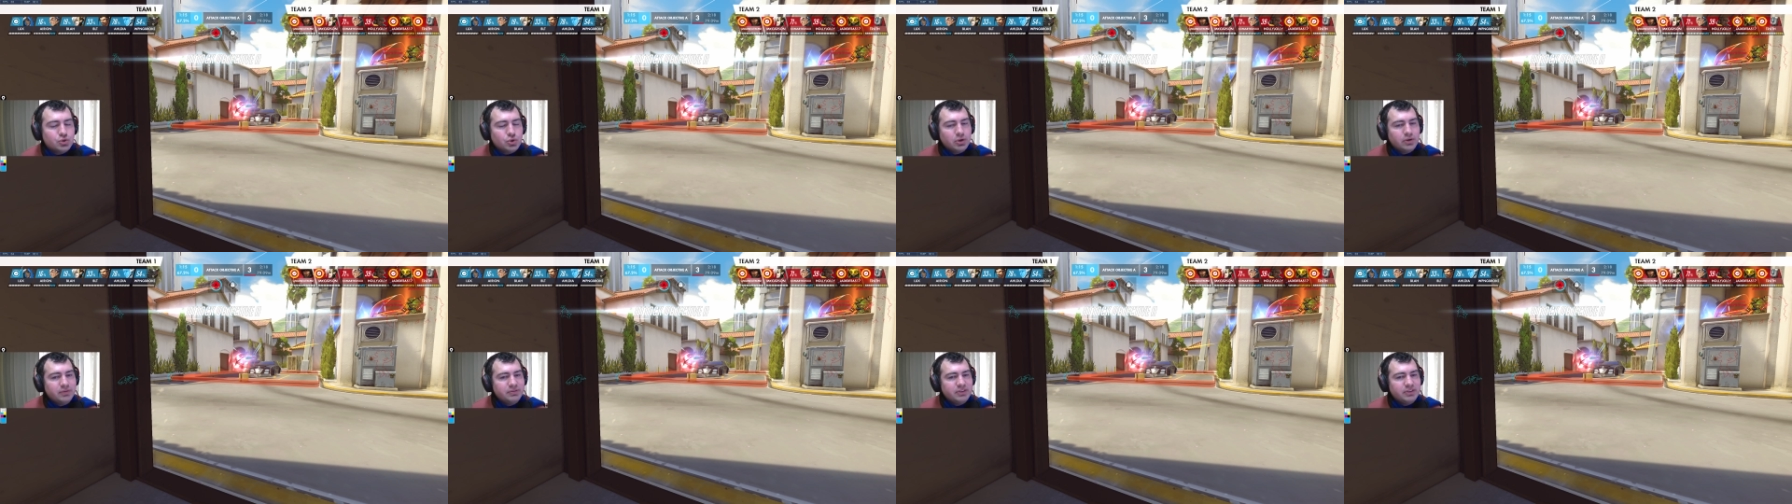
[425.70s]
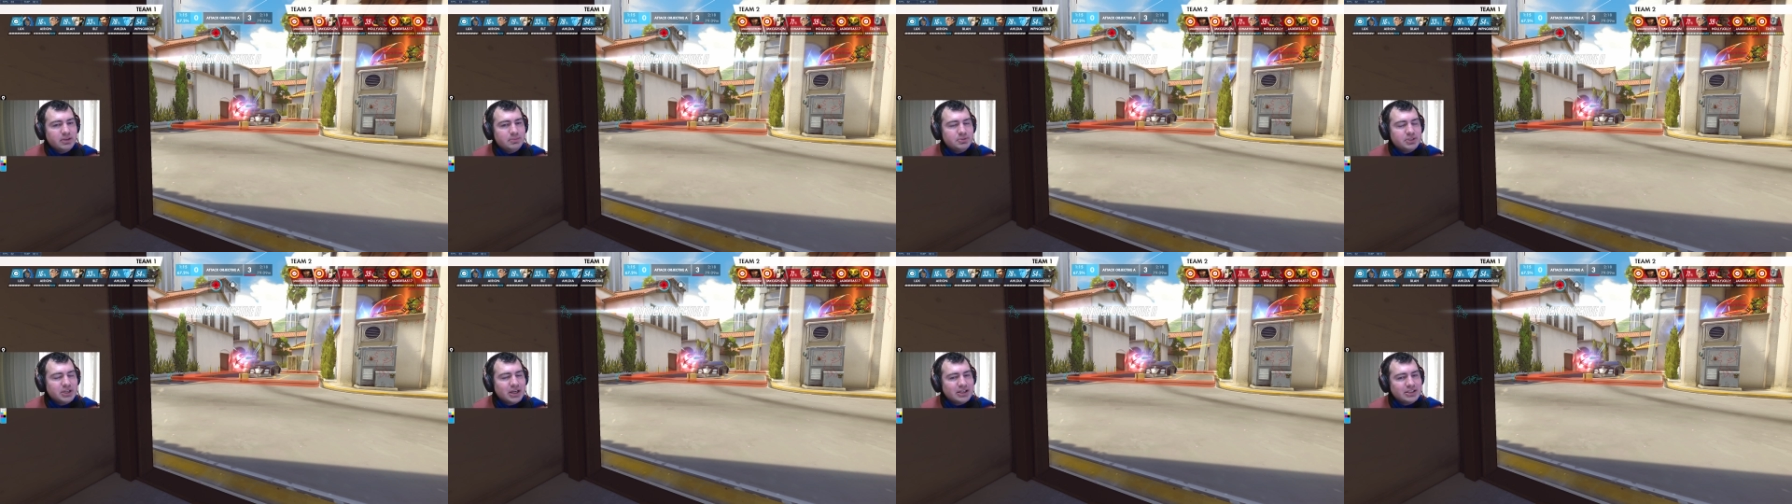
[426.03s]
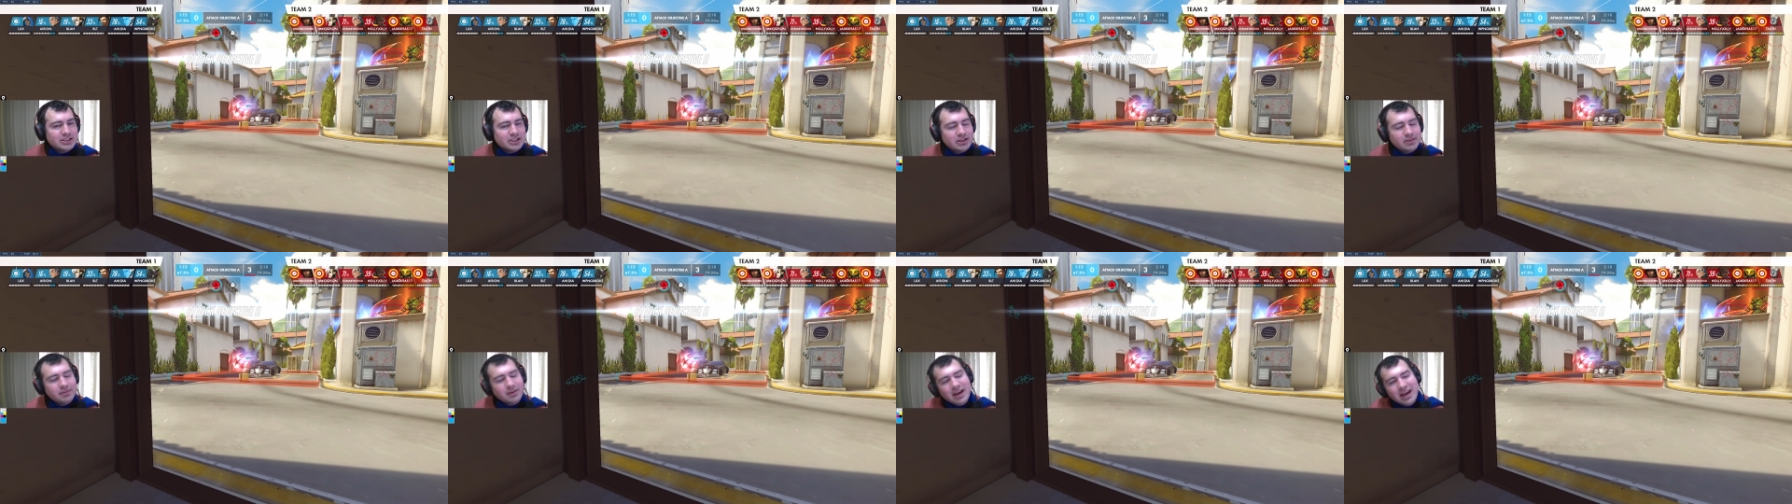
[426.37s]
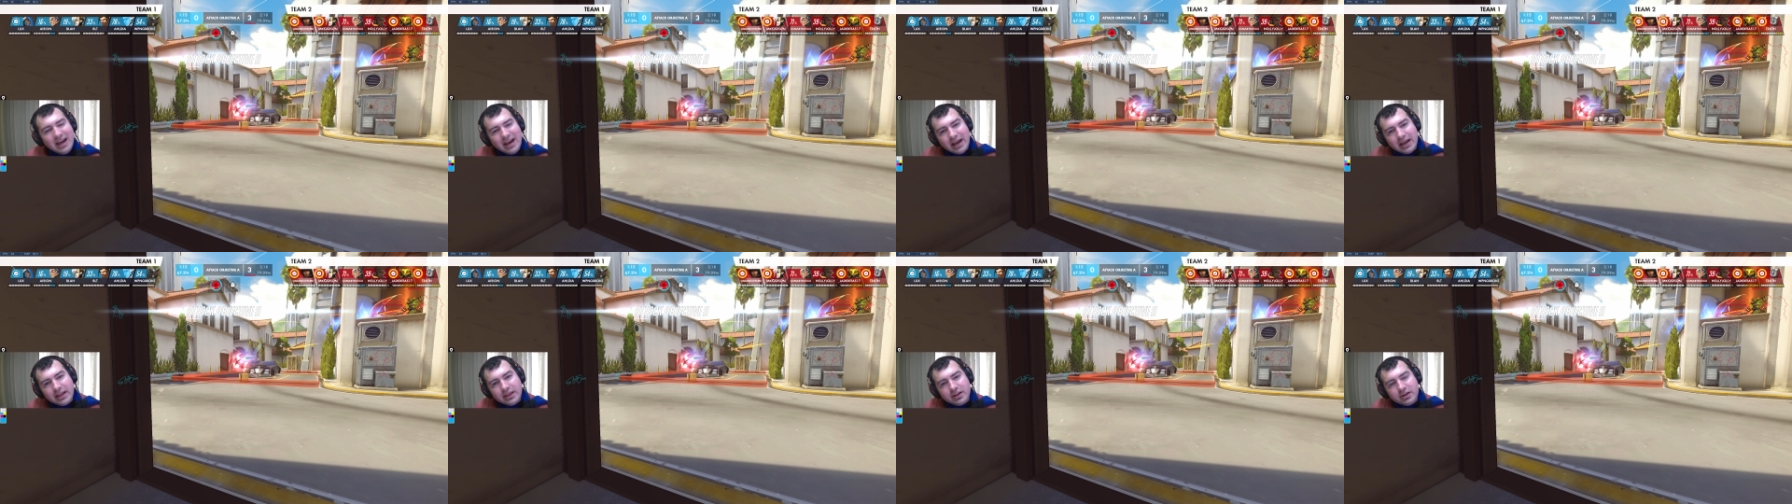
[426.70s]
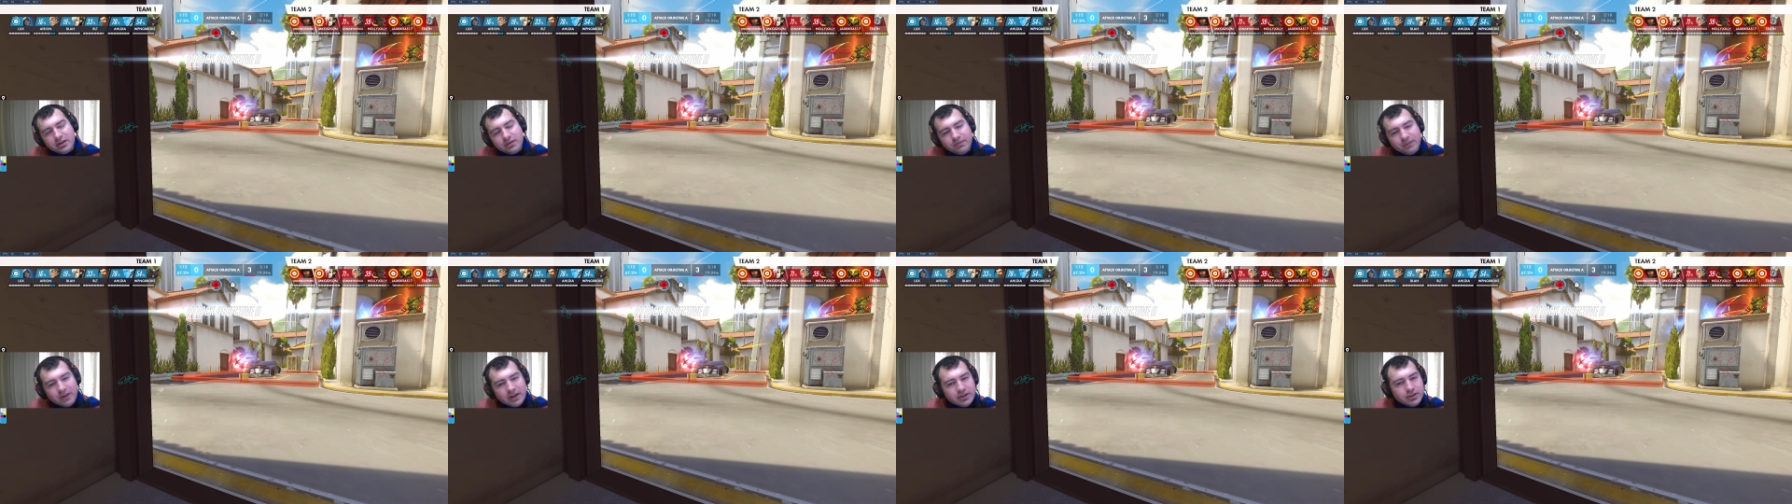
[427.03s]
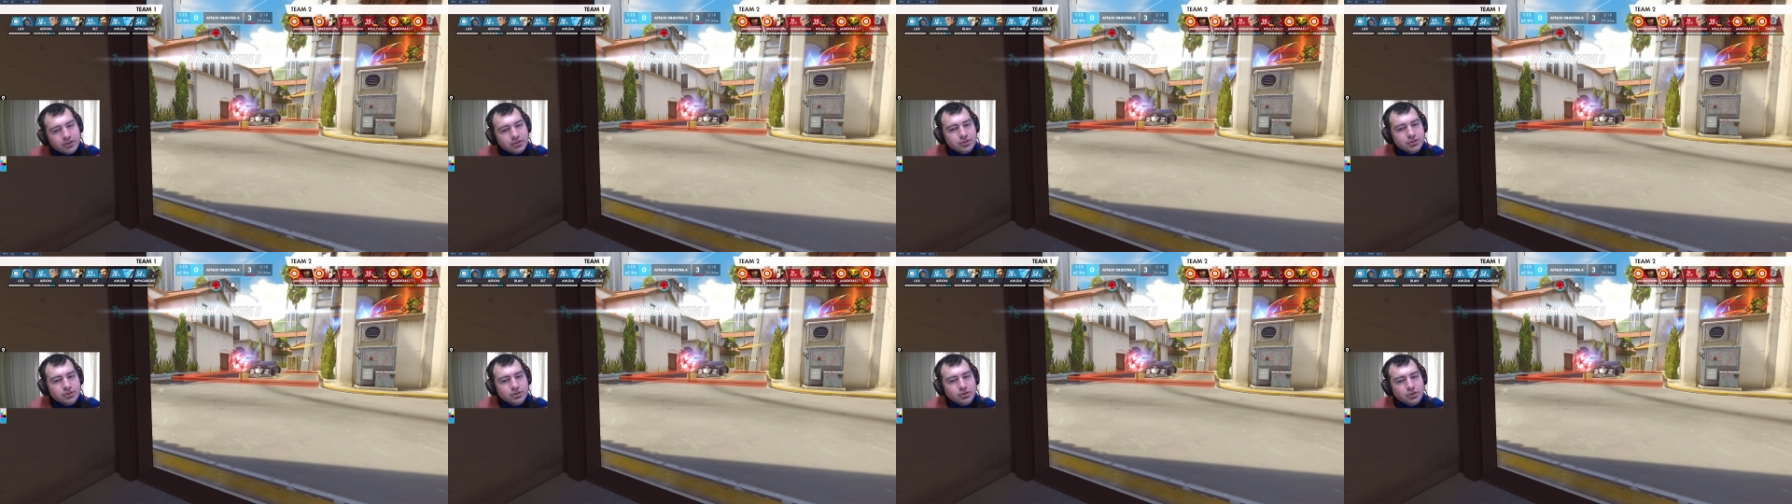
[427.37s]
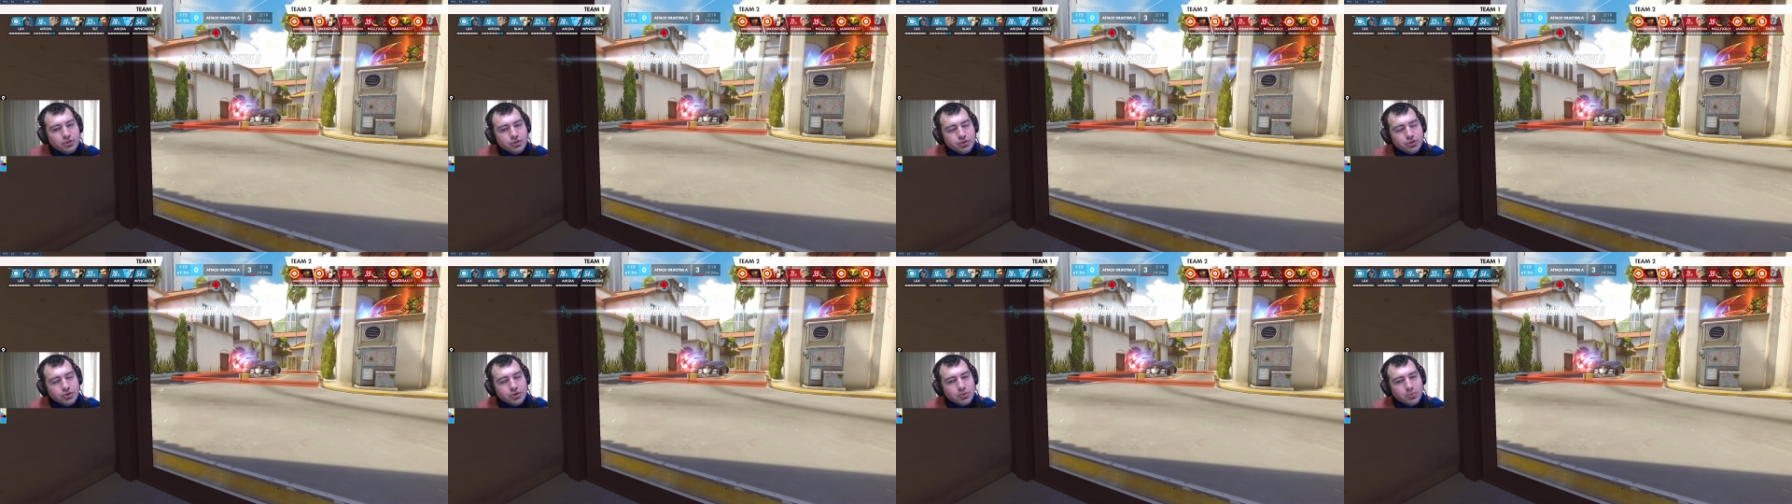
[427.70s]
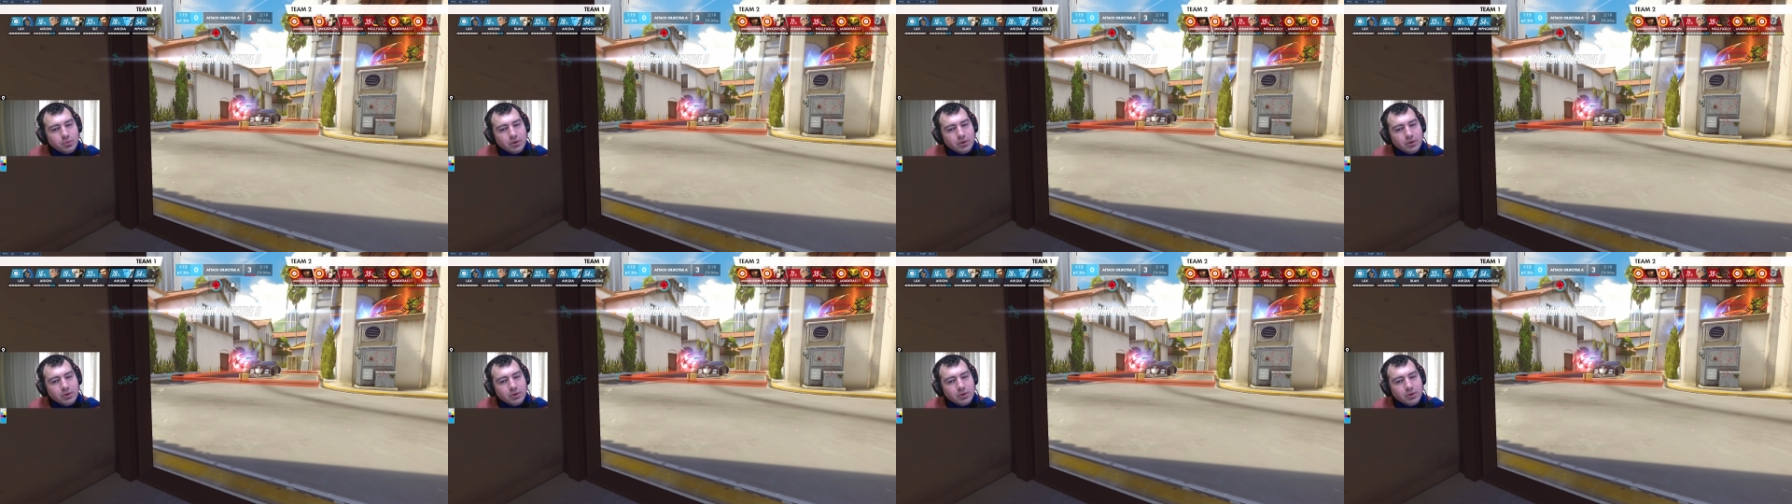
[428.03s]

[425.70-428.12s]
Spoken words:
of the objective, and the defenders are usually the